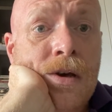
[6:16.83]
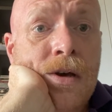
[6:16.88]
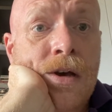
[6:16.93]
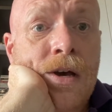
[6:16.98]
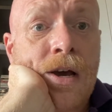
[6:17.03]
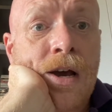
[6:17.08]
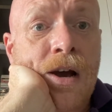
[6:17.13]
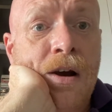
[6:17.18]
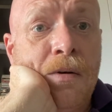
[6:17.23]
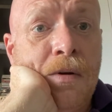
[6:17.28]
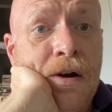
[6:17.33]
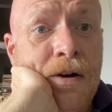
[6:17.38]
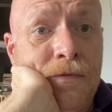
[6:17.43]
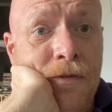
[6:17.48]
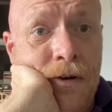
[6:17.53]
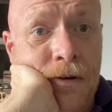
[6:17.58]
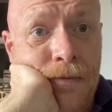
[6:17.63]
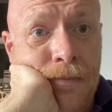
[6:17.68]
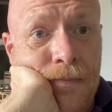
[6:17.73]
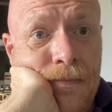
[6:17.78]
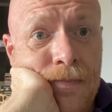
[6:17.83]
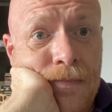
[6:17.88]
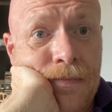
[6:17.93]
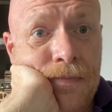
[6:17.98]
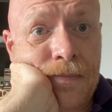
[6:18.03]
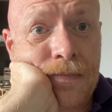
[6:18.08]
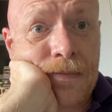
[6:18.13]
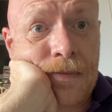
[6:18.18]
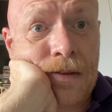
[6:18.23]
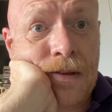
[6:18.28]
However,
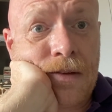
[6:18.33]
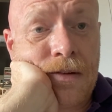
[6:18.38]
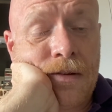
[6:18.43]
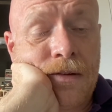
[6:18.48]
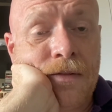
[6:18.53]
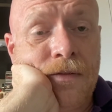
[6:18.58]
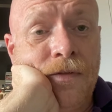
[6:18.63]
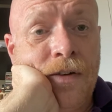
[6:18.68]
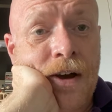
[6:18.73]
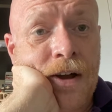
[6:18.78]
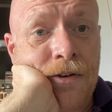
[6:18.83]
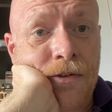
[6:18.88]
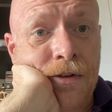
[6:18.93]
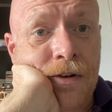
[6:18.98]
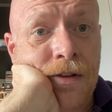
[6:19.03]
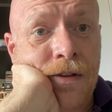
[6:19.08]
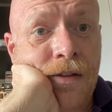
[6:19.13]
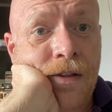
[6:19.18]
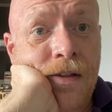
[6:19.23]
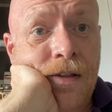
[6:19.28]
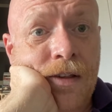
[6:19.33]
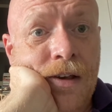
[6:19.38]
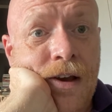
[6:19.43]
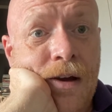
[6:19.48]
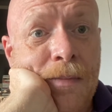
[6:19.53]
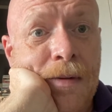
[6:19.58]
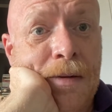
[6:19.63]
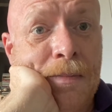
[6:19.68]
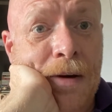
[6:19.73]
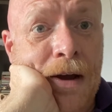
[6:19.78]
veterans
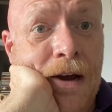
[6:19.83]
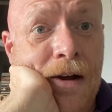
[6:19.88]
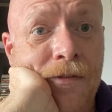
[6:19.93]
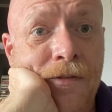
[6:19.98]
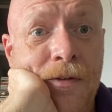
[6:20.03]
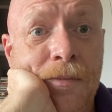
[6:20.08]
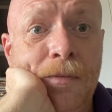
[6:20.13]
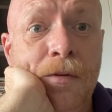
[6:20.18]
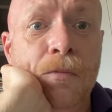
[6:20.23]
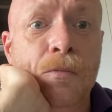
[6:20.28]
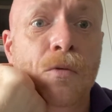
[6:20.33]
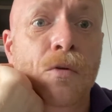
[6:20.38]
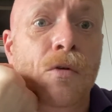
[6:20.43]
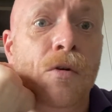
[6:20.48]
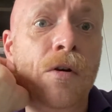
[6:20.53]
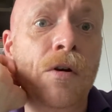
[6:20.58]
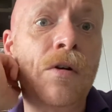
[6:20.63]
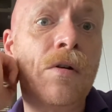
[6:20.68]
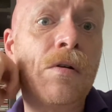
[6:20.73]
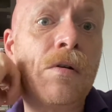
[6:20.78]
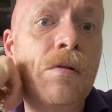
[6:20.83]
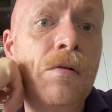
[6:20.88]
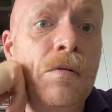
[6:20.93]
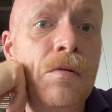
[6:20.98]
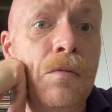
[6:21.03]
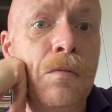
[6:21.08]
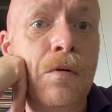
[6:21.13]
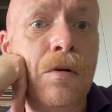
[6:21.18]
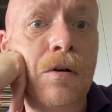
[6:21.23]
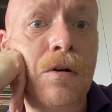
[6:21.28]
coming back from the war
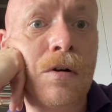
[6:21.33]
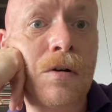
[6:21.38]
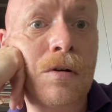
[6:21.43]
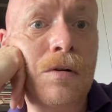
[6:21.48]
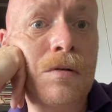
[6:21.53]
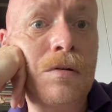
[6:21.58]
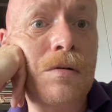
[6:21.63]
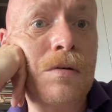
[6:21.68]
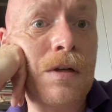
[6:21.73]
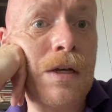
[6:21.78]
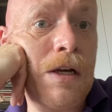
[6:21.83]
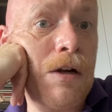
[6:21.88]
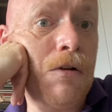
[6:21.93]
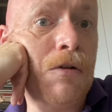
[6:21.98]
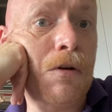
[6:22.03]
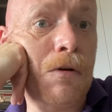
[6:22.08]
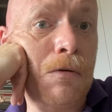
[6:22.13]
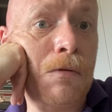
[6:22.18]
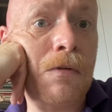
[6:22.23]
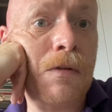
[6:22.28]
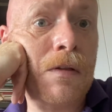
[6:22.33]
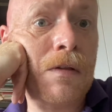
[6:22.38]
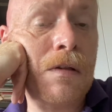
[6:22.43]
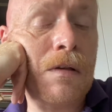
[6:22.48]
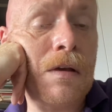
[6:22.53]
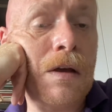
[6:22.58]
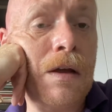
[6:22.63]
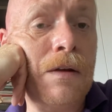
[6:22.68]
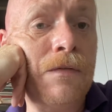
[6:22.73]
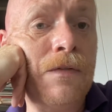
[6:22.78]
were heroes,
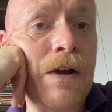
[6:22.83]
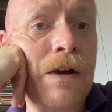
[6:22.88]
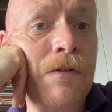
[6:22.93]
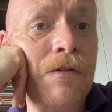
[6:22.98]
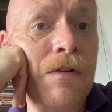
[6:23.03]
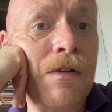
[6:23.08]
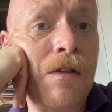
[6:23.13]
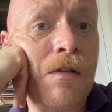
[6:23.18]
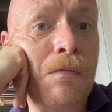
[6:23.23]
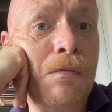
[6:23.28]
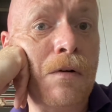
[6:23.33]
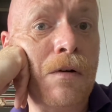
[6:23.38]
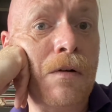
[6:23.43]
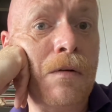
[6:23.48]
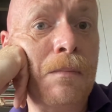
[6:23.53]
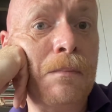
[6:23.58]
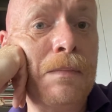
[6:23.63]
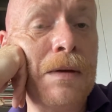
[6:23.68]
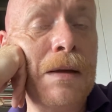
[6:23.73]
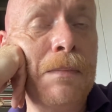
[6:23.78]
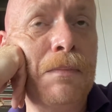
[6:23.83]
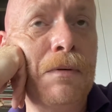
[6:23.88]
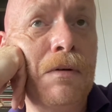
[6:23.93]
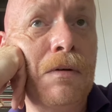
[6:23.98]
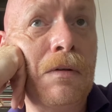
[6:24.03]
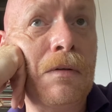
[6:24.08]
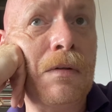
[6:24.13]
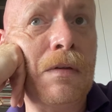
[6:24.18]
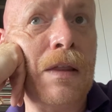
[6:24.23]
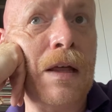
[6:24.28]
and veterans were
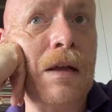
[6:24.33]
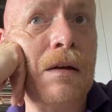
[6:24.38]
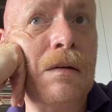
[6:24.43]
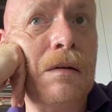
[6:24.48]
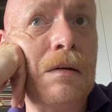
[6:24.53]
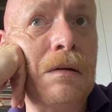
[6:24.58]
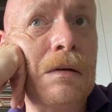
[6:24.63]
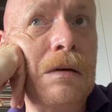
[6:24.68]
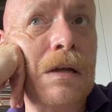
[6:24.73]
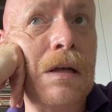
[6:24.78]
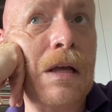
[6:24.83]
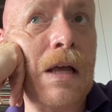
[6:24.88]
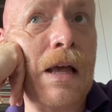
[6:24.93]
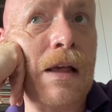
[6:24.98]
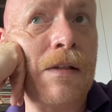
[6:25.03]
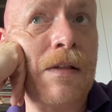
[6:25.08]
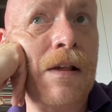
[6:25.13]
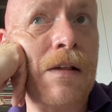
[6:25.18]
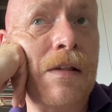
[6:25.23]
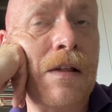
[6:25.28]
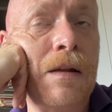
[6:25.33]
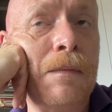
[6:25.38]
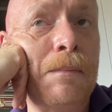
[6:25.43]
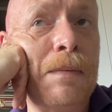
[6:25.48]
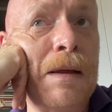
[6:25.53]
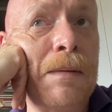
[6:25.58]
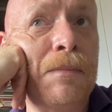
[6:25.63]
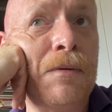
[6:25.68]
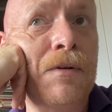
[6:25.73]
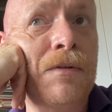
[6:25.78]
people that, as I said,
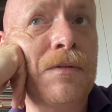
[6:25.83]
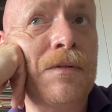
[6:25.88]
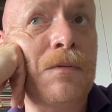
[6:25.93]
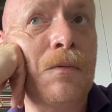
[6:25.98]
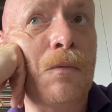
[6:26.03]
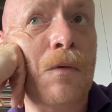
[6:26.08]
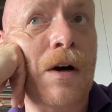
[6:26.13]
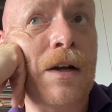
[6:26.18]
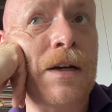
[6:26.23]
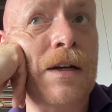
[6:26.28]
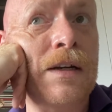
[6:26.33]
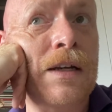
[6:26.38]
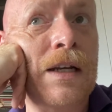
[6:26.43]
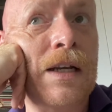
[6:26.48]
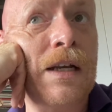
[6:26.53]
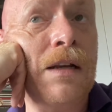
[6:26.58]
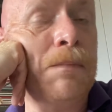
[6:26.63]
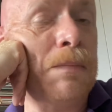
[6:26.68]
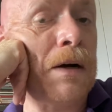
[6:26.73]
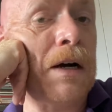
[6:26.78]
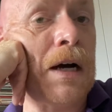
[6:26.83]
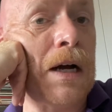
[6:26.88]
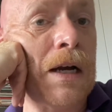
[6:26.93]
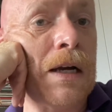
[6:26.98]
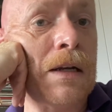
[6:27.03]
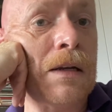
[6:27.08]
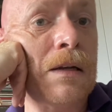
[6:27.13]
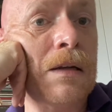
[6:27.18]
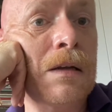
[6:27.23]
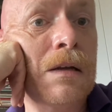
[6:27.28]
people wanted to get behind.